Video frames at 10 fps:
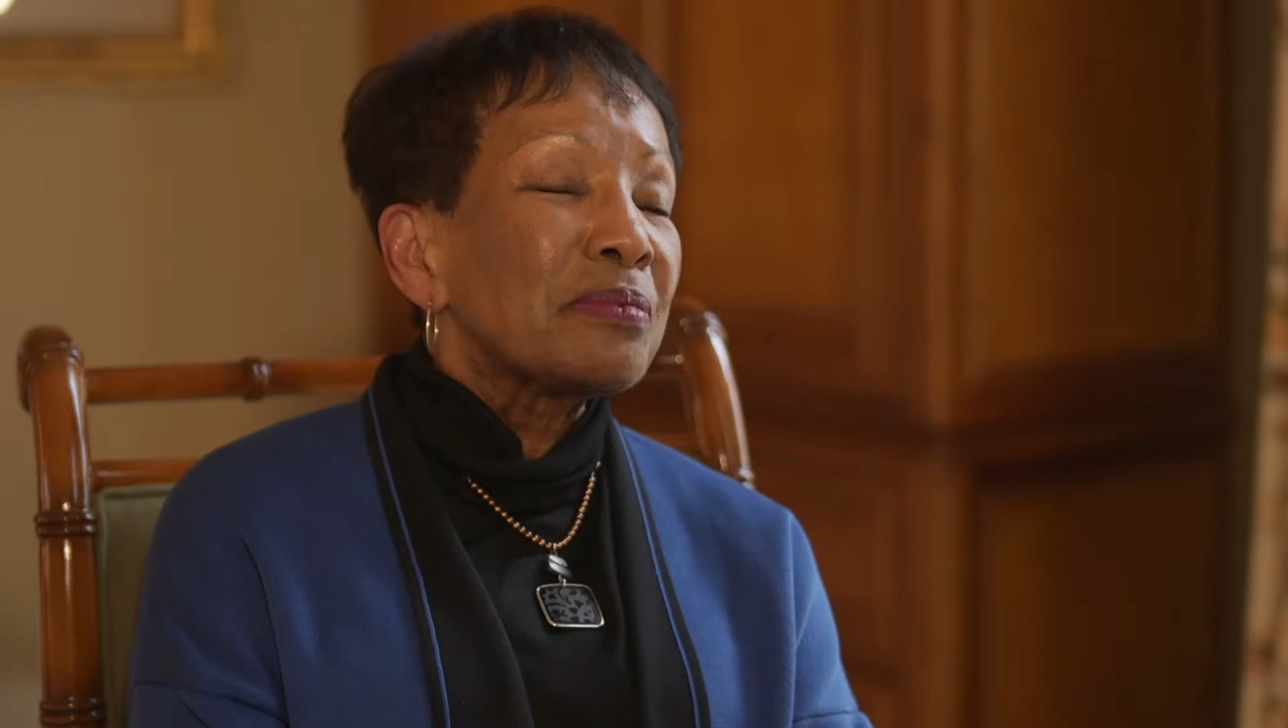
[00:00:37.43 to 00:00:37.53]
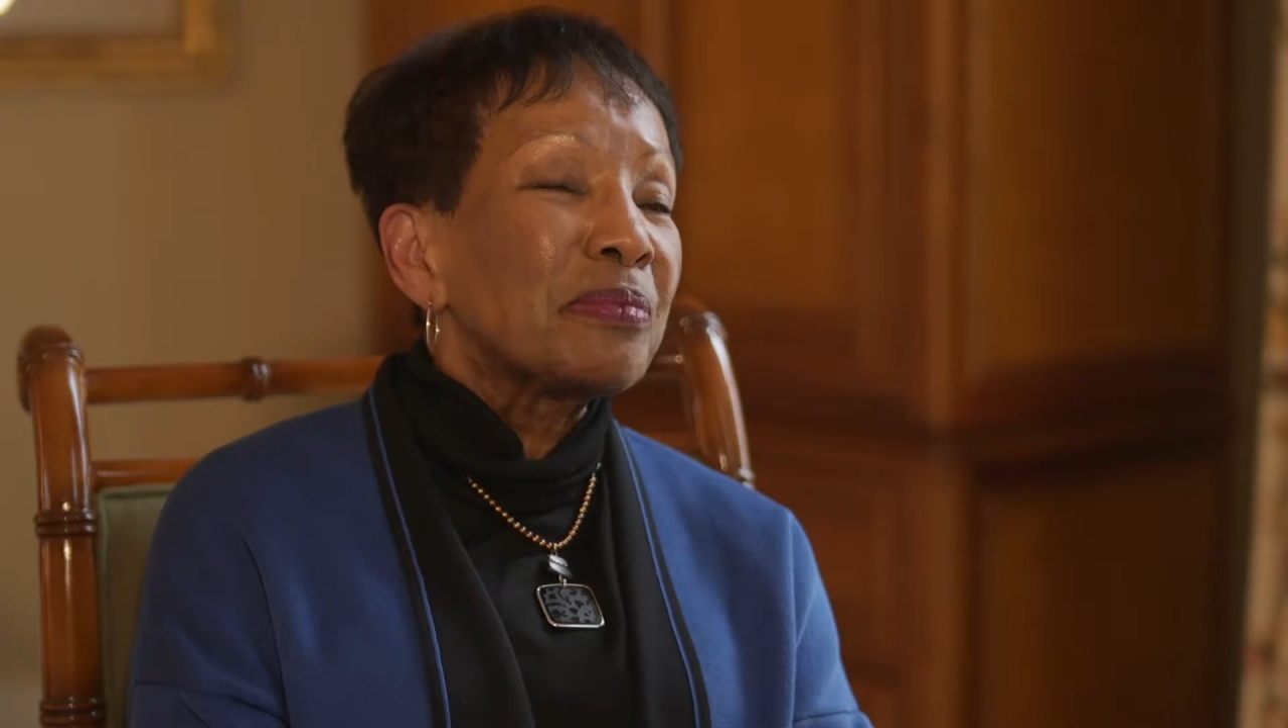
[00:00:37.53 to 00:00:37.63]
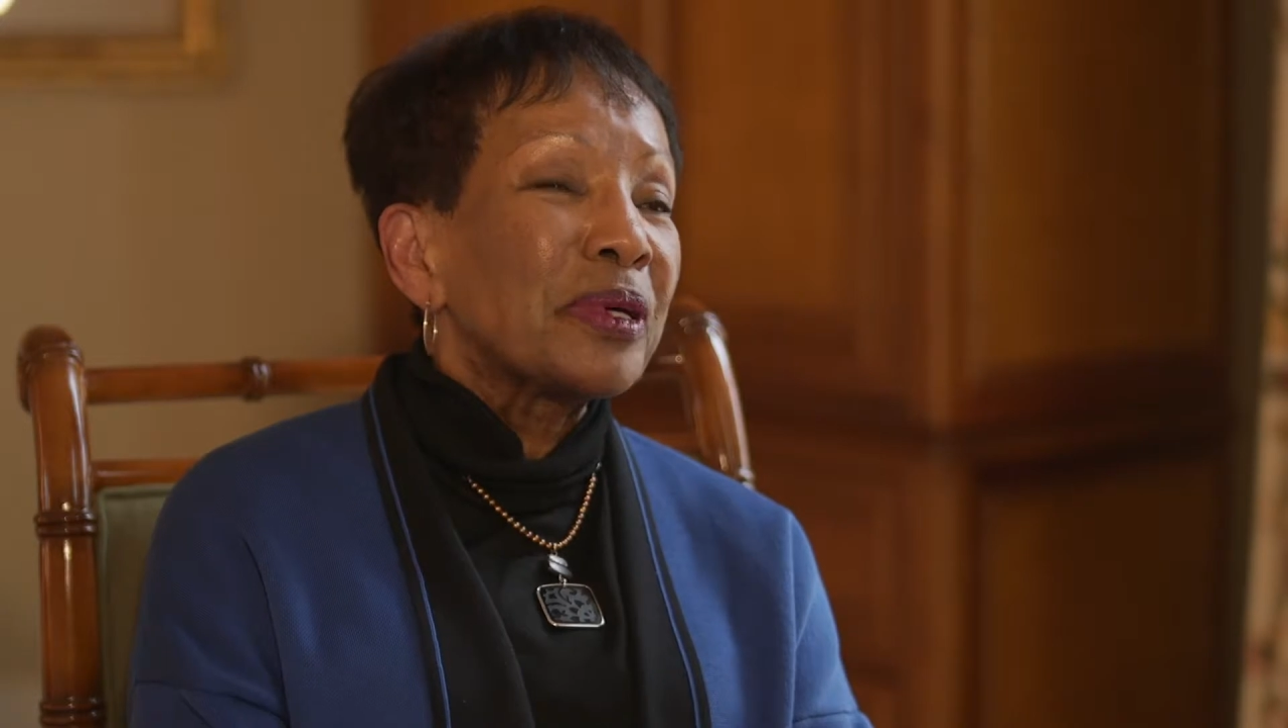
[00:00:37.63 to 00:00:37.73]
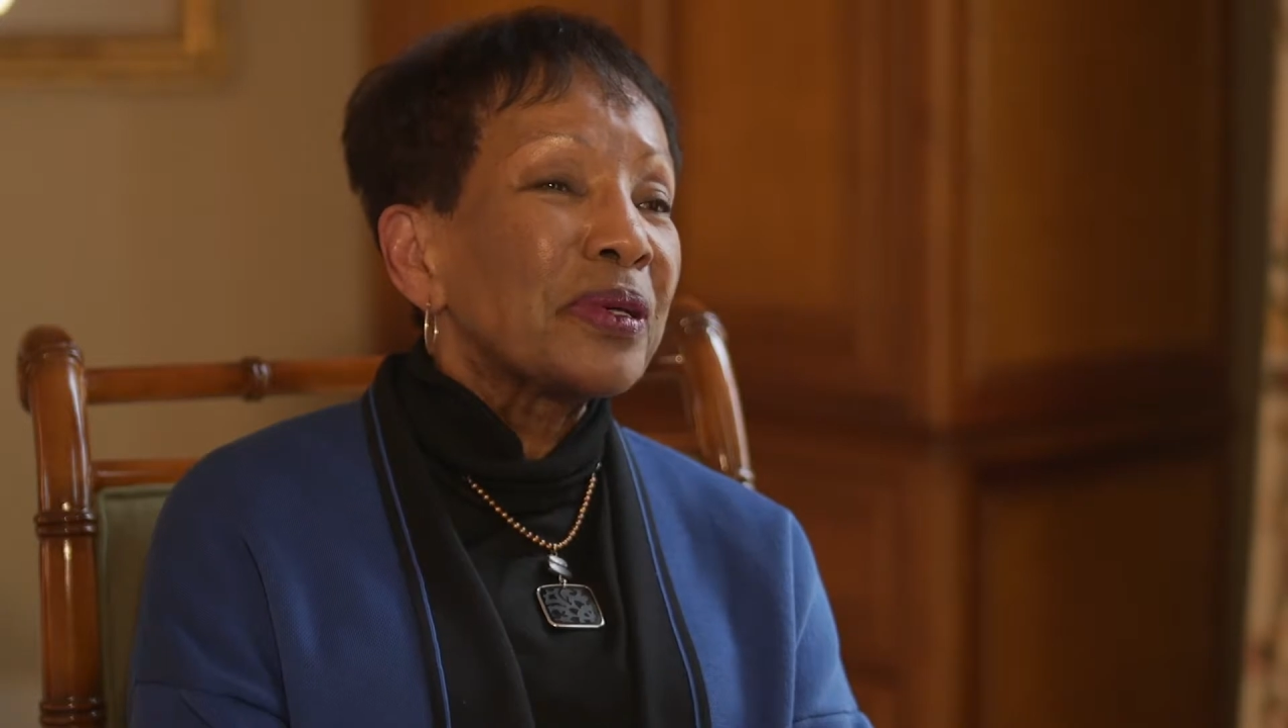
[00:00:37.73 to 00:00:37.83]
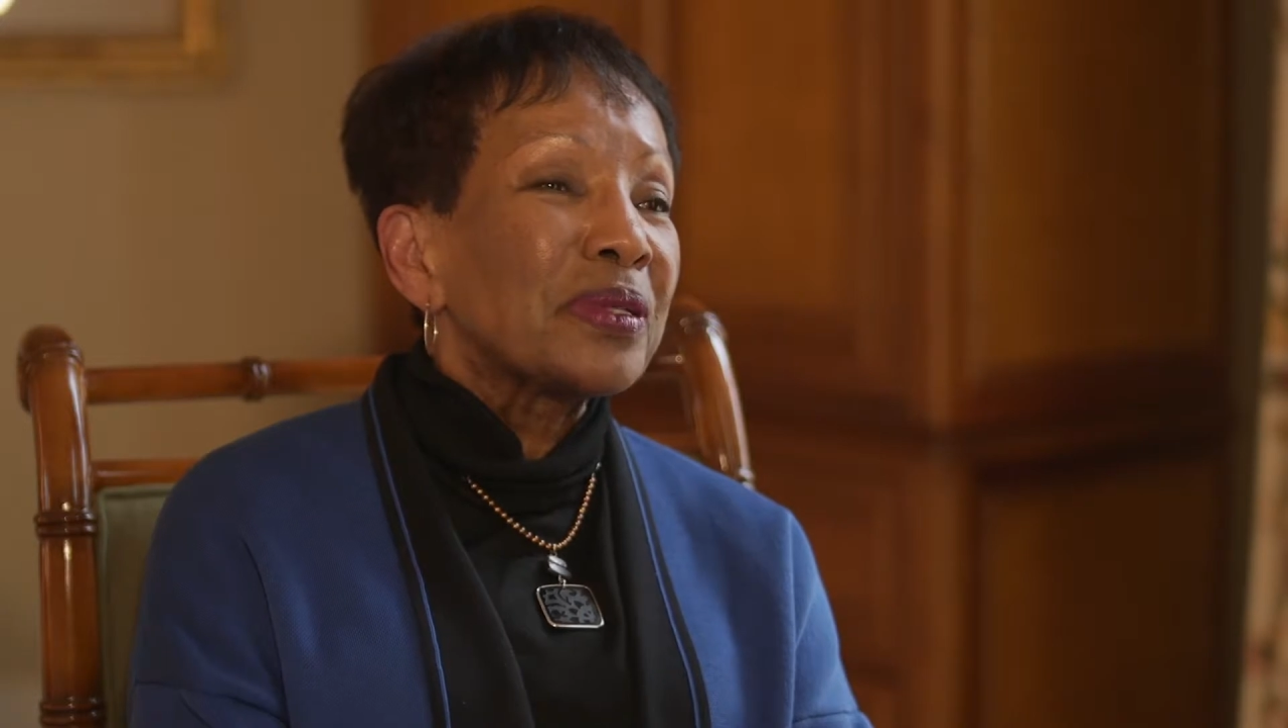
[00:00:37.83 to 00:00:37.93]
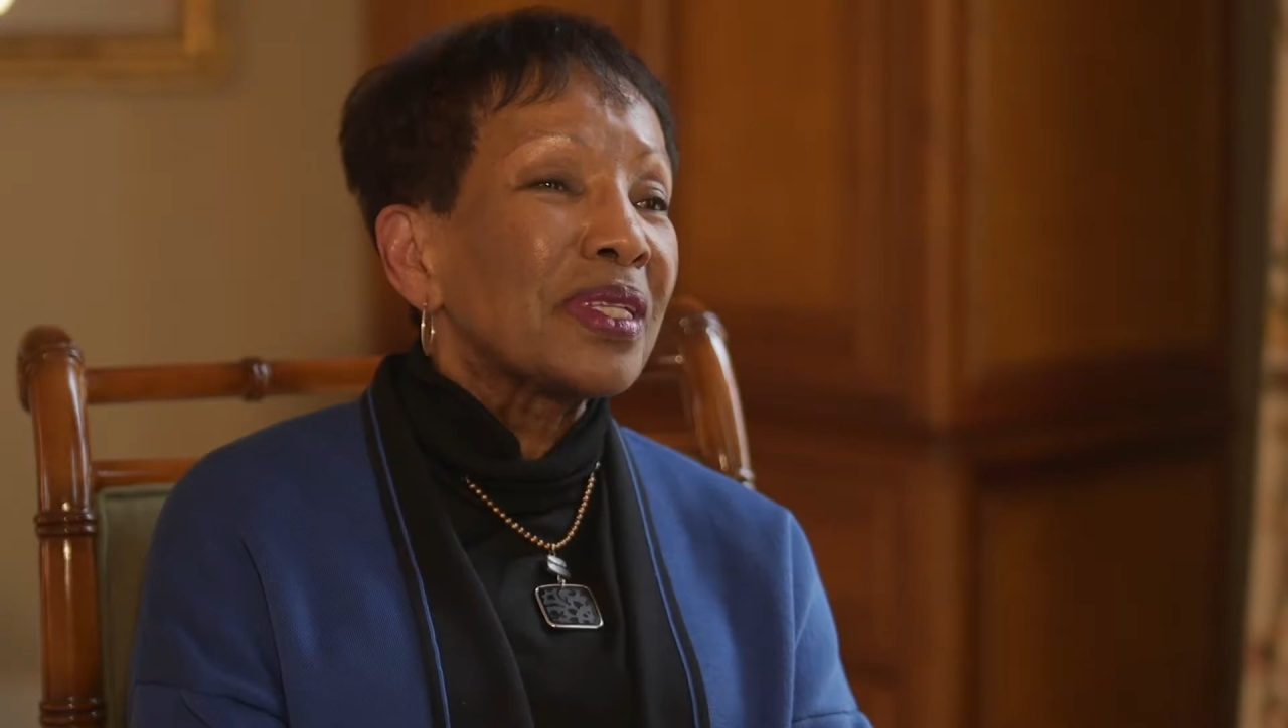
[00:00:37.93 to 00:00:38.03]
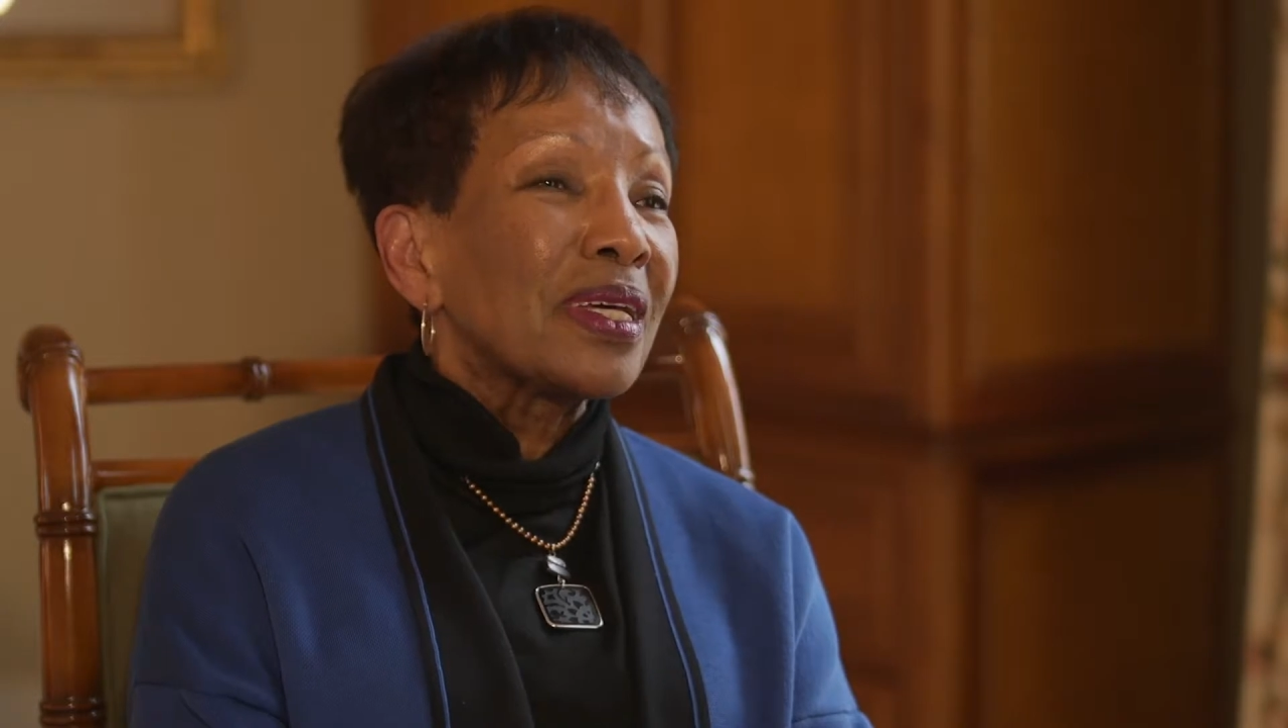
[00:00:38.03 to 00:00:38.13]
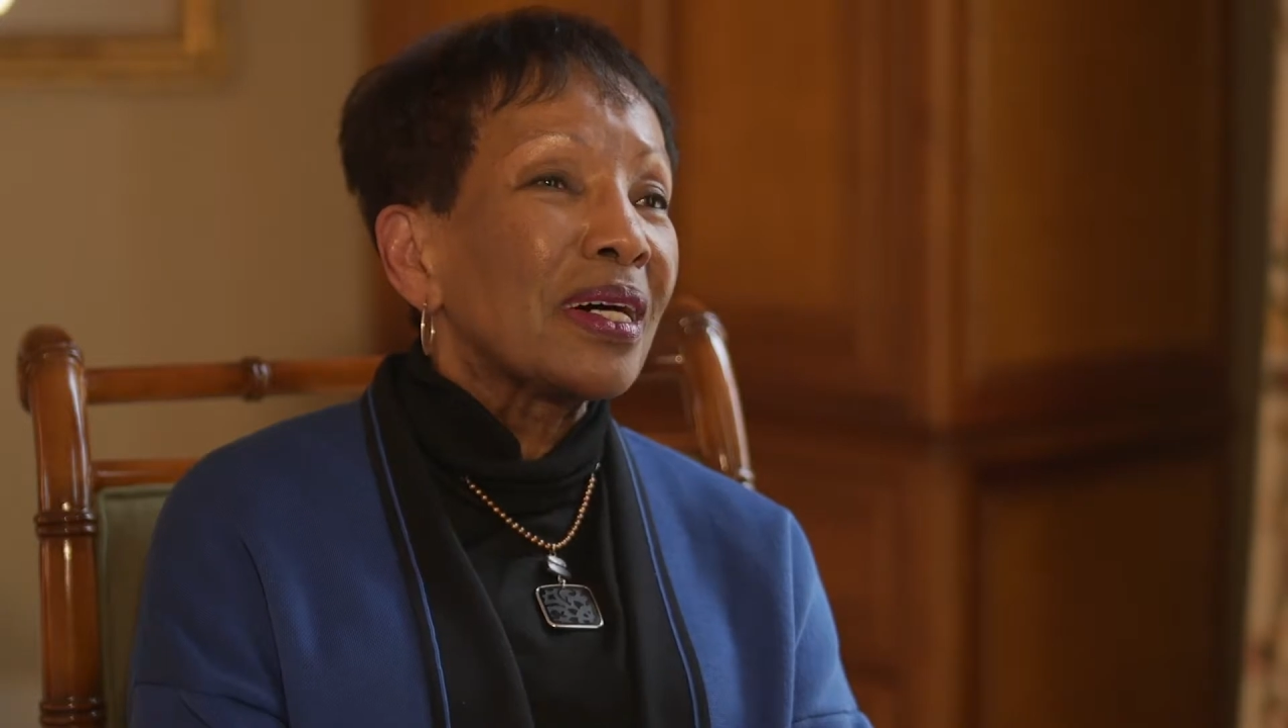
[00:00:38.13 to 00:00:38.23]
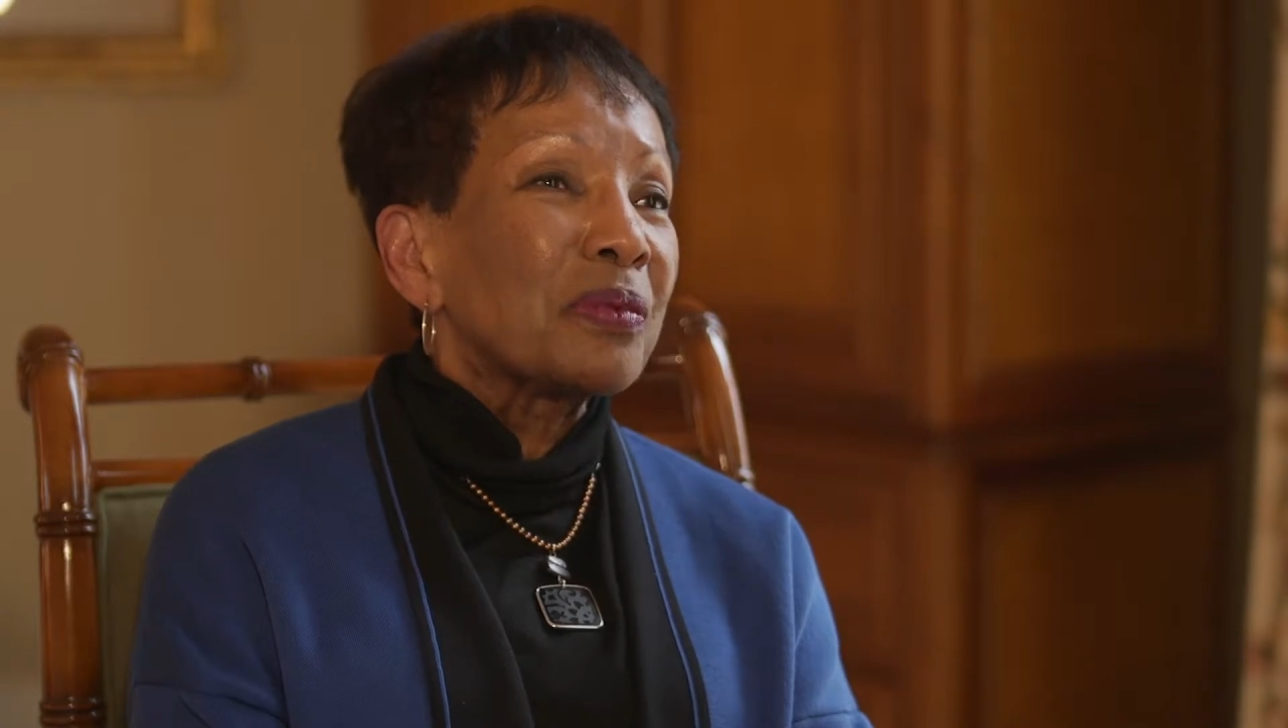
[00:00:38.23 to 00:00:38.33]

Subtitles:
birth,